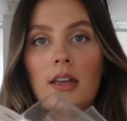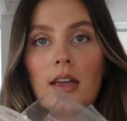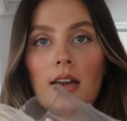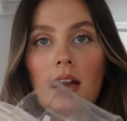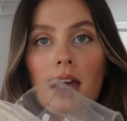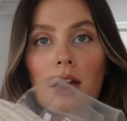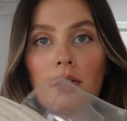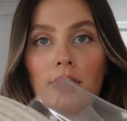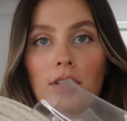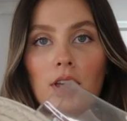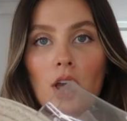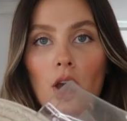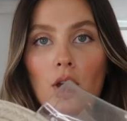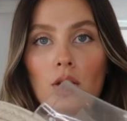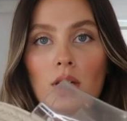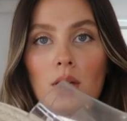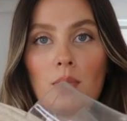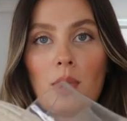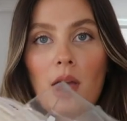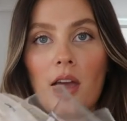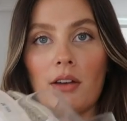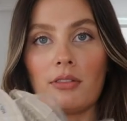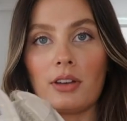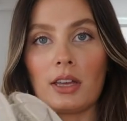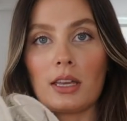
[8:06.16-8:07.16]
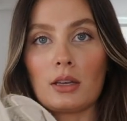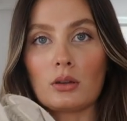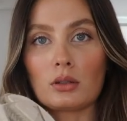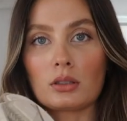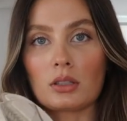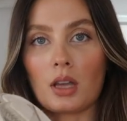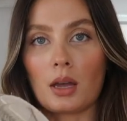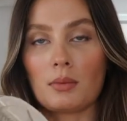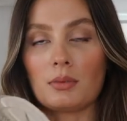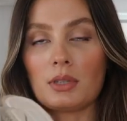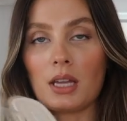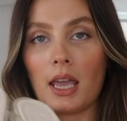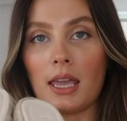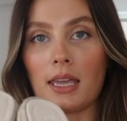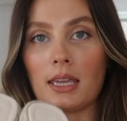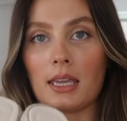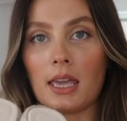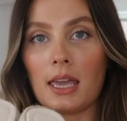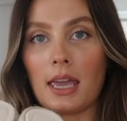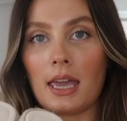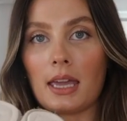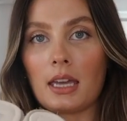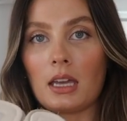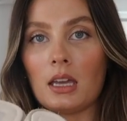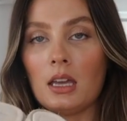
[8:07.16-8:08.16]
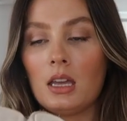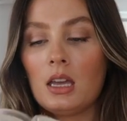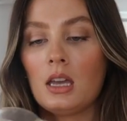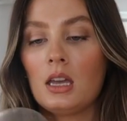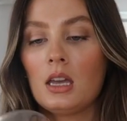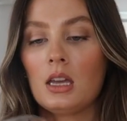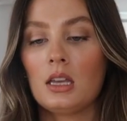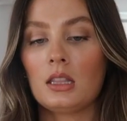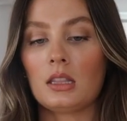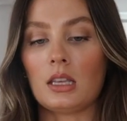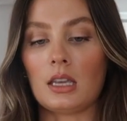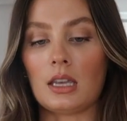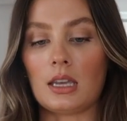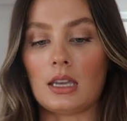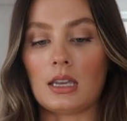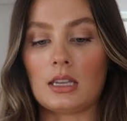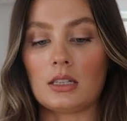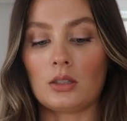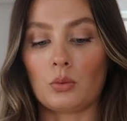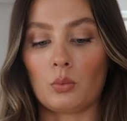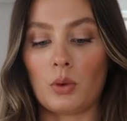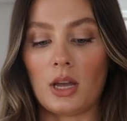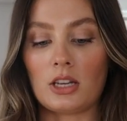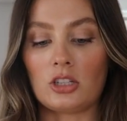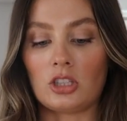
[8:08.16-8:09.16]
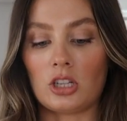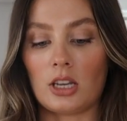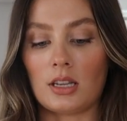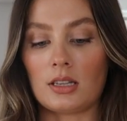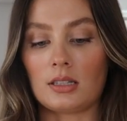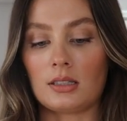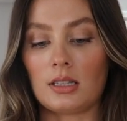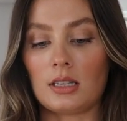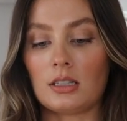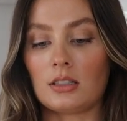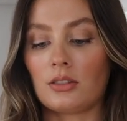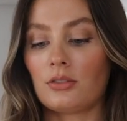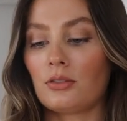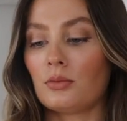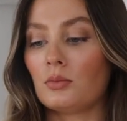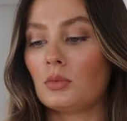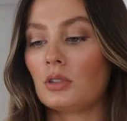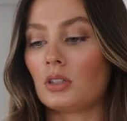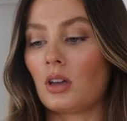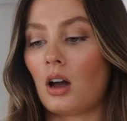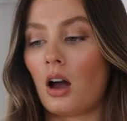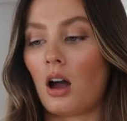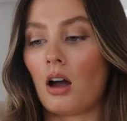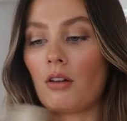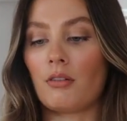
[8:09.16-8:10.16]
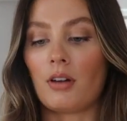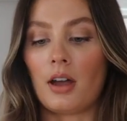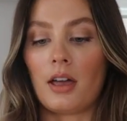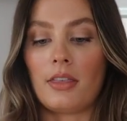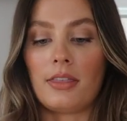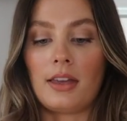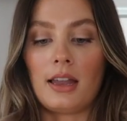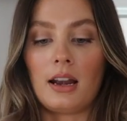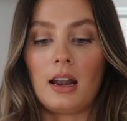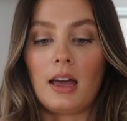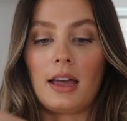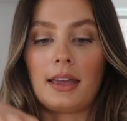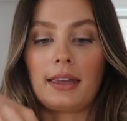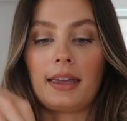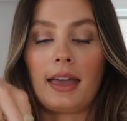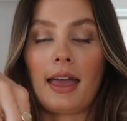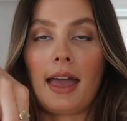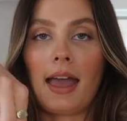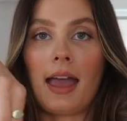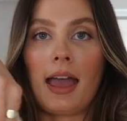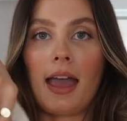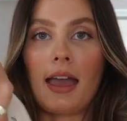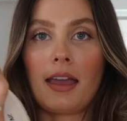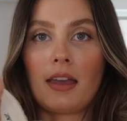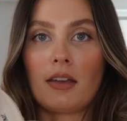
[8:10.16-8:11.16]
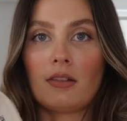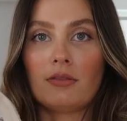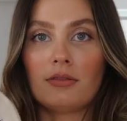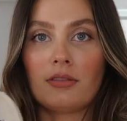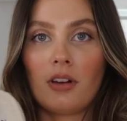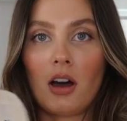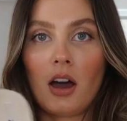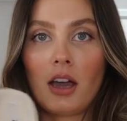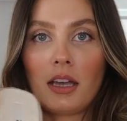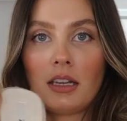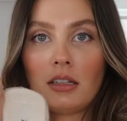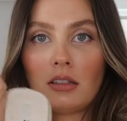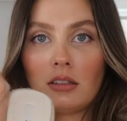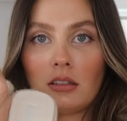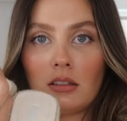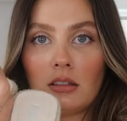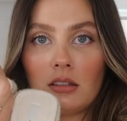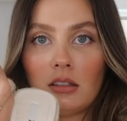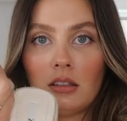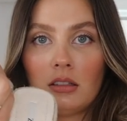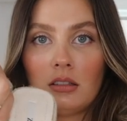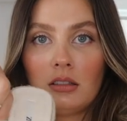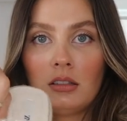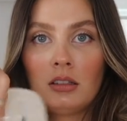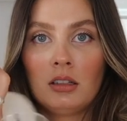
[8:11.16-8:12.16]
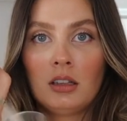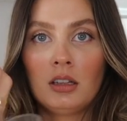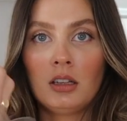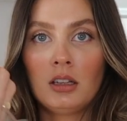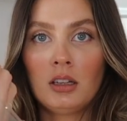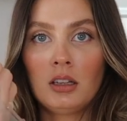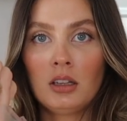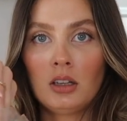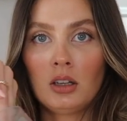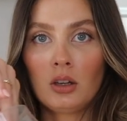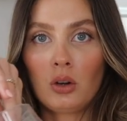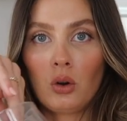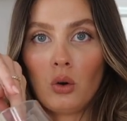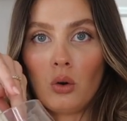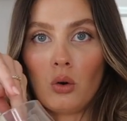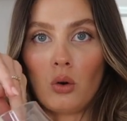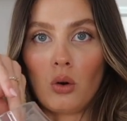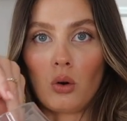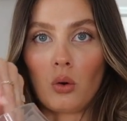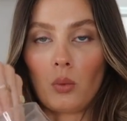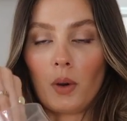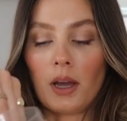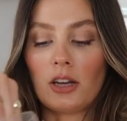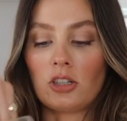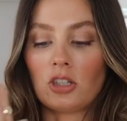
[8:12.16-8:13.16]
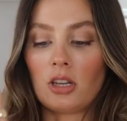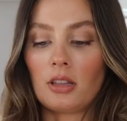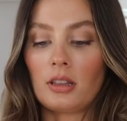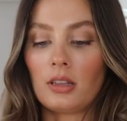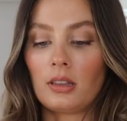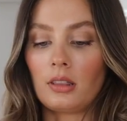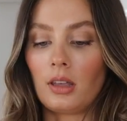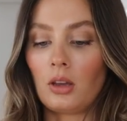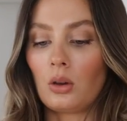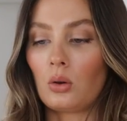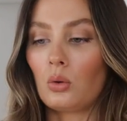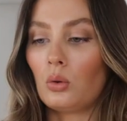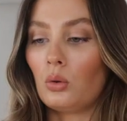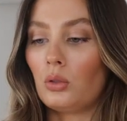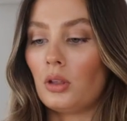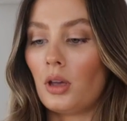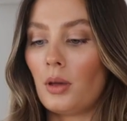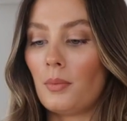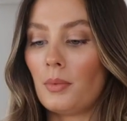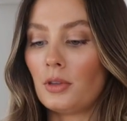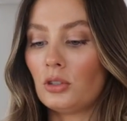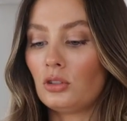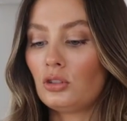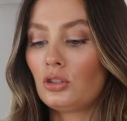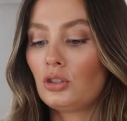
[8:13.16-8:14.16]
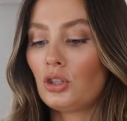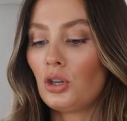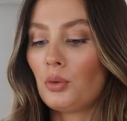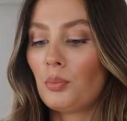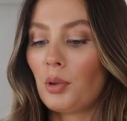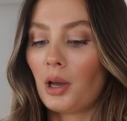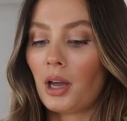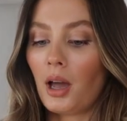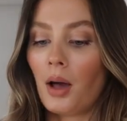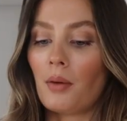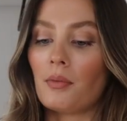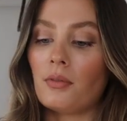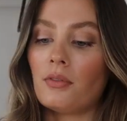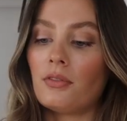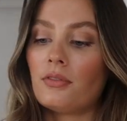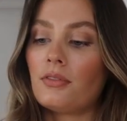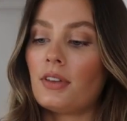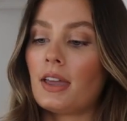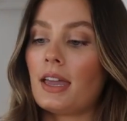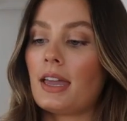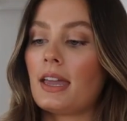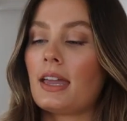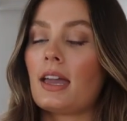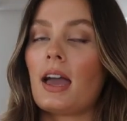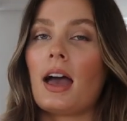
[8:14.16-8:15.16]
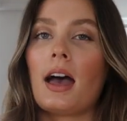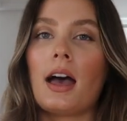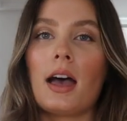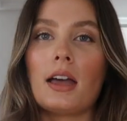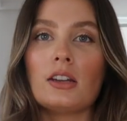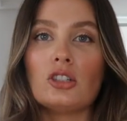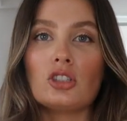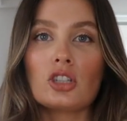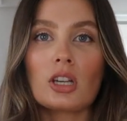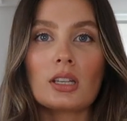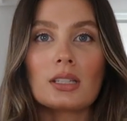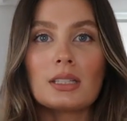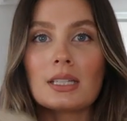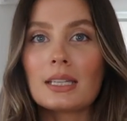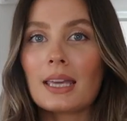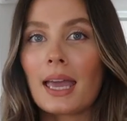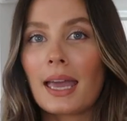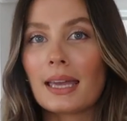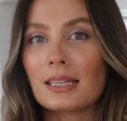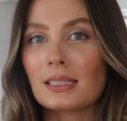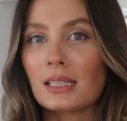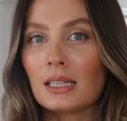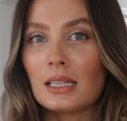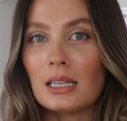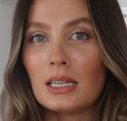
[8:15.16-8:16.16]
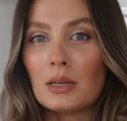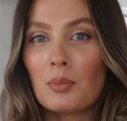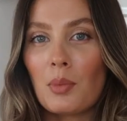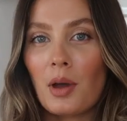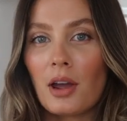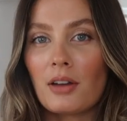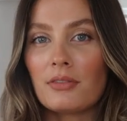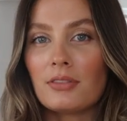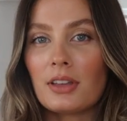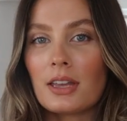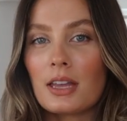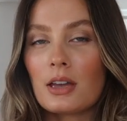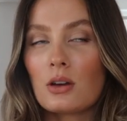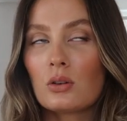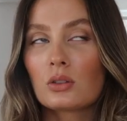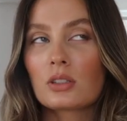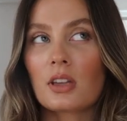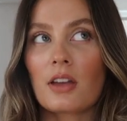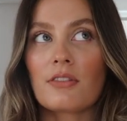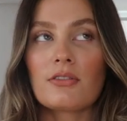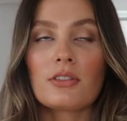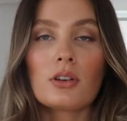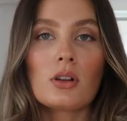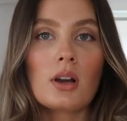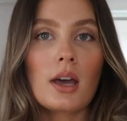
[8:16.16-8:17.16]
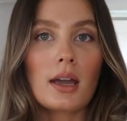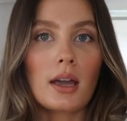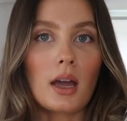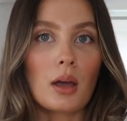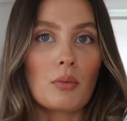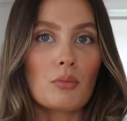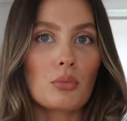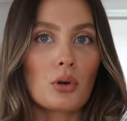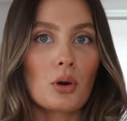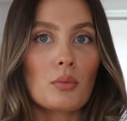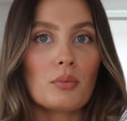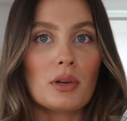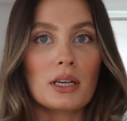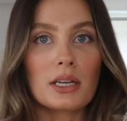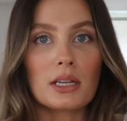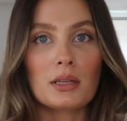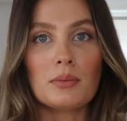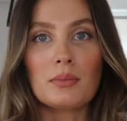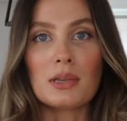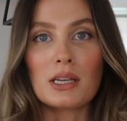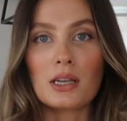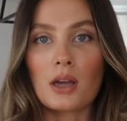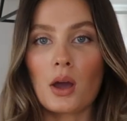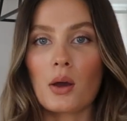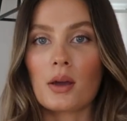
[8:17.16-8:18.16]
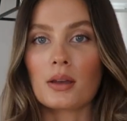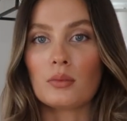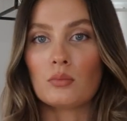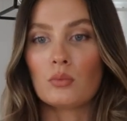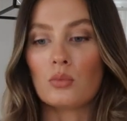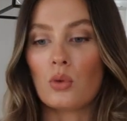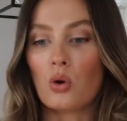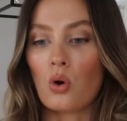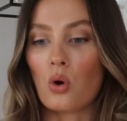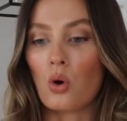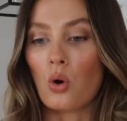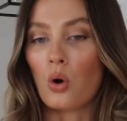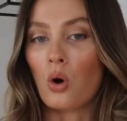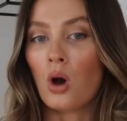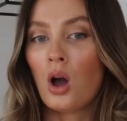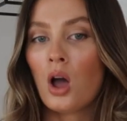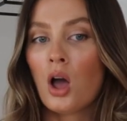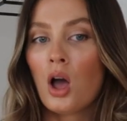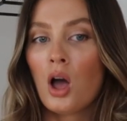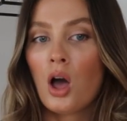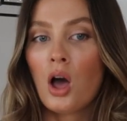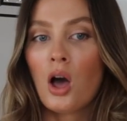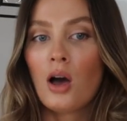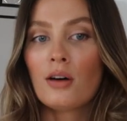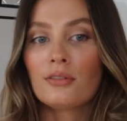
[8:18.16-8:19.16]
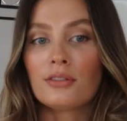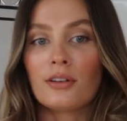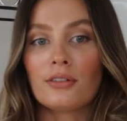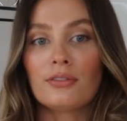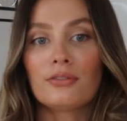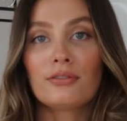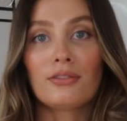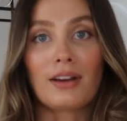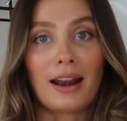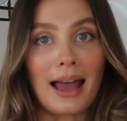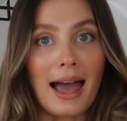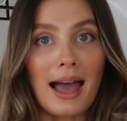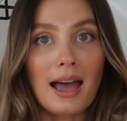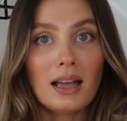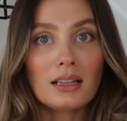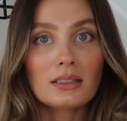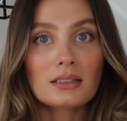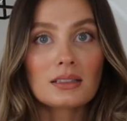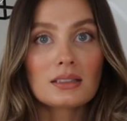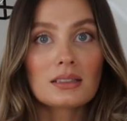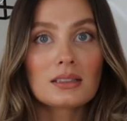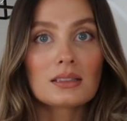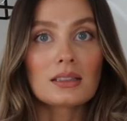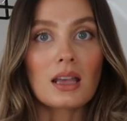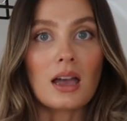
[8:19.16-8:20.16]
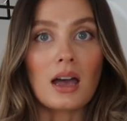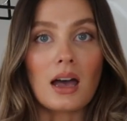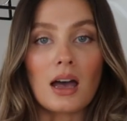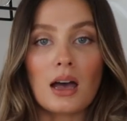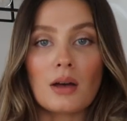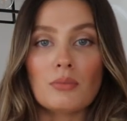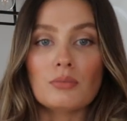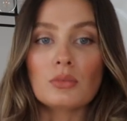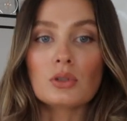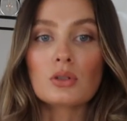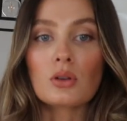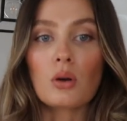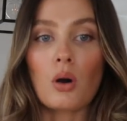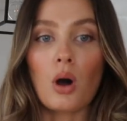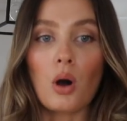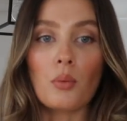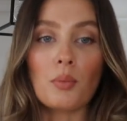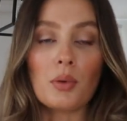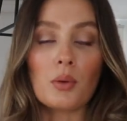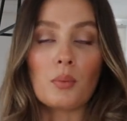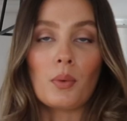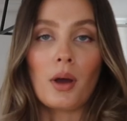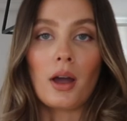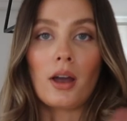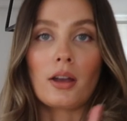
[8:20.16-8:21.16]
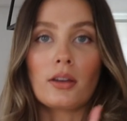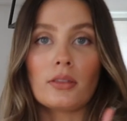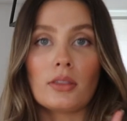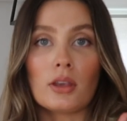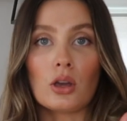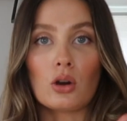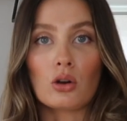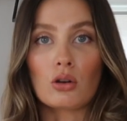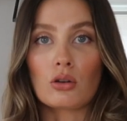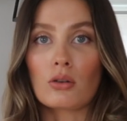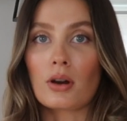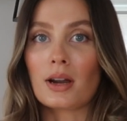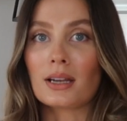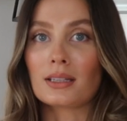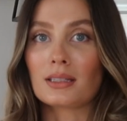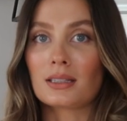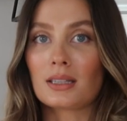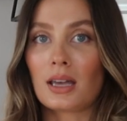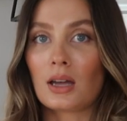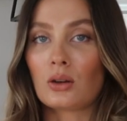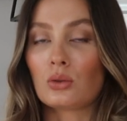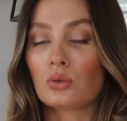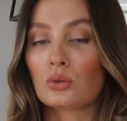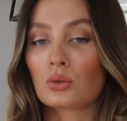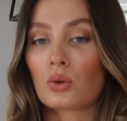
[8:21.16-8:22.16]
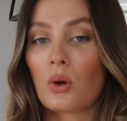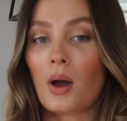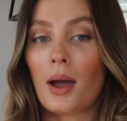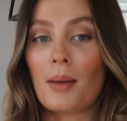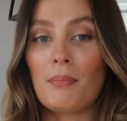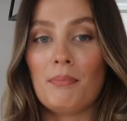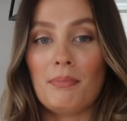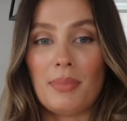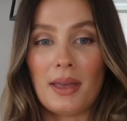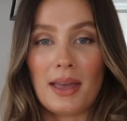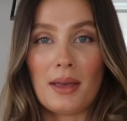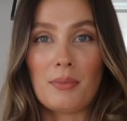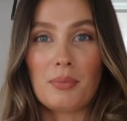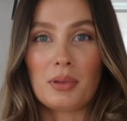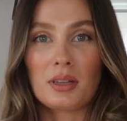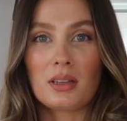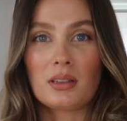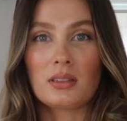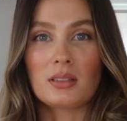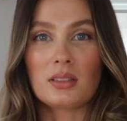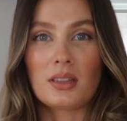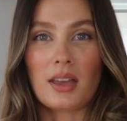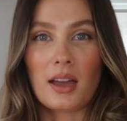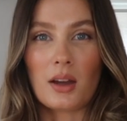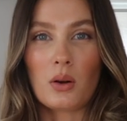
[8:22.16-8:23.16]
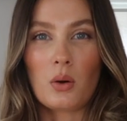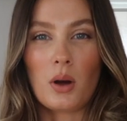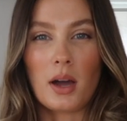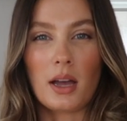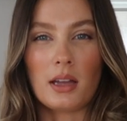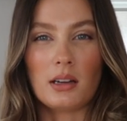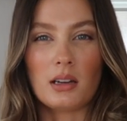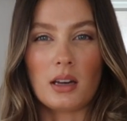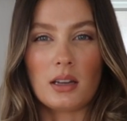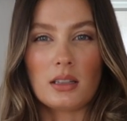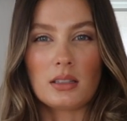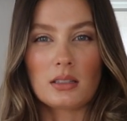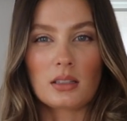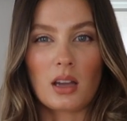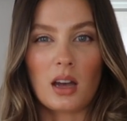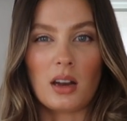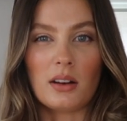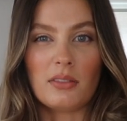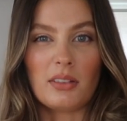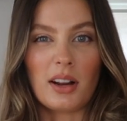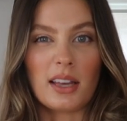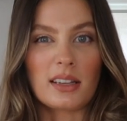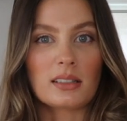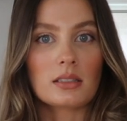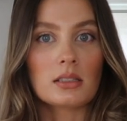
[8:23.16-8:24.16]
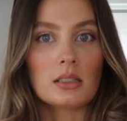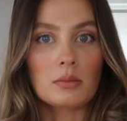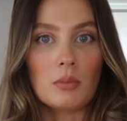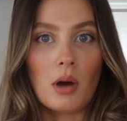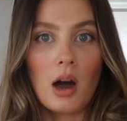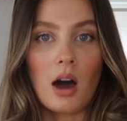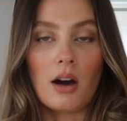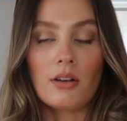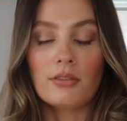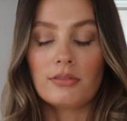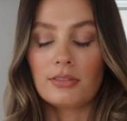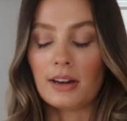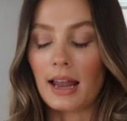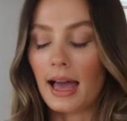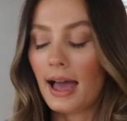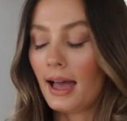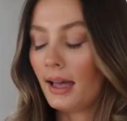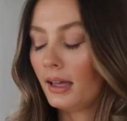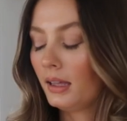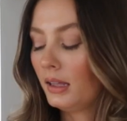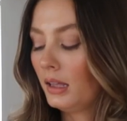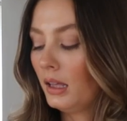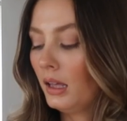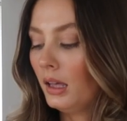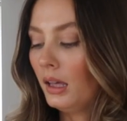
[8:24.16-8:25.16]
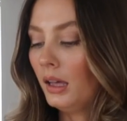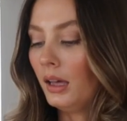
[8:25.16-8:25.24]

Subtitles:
Then have the only pair of heels I'm taking, these wedges. These are from Zara. They're like a vinyl cork wedge, I think they call them. It's super comfy, and just in case I need a pair of heels, I feel like I'm probably going to be going more for flats, so I'll be wearing the Oran sandals quite a bit, because they're quite a nice kind of like smart flat.